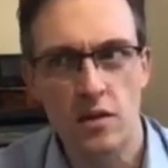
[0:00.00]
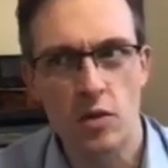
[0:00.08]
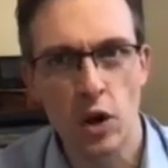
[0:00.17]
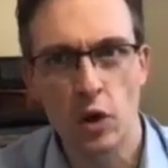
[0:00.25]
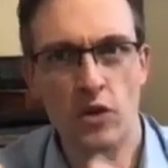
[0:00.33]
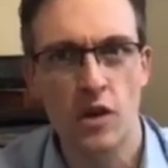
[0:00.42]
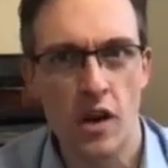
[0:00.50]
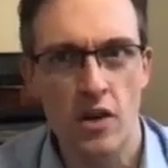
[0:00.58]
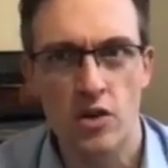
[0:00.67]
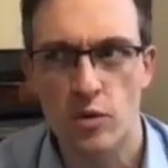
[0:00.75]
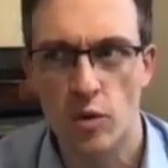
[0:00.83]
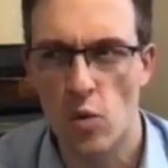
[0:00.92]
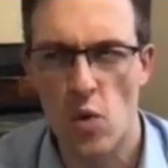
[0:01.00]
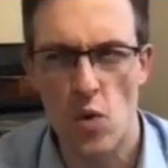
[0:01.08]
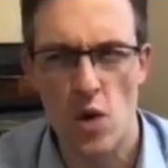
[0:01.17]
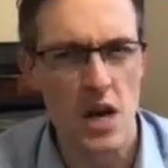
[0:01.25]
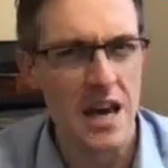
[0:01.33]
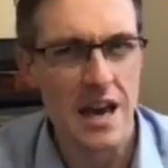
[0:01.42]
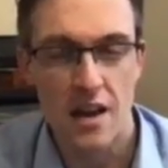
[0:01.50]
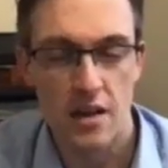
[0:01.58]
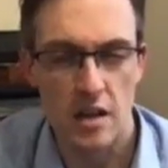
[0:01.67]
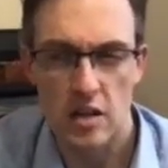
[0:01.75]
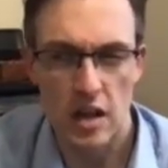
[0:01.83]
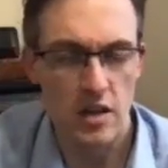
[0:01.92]
reconciliation,
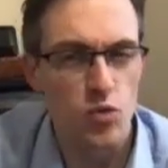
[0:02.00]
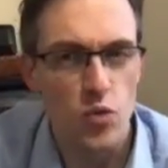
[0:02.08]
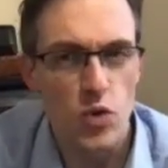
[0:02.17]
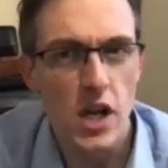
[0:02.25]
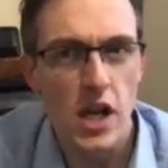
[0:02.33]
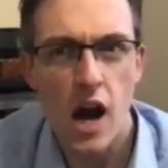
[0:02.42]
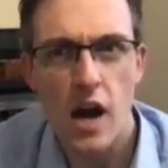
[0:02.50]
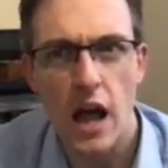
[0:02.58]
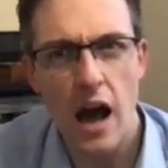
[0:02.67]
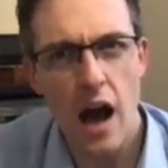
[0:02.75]
it's really hard.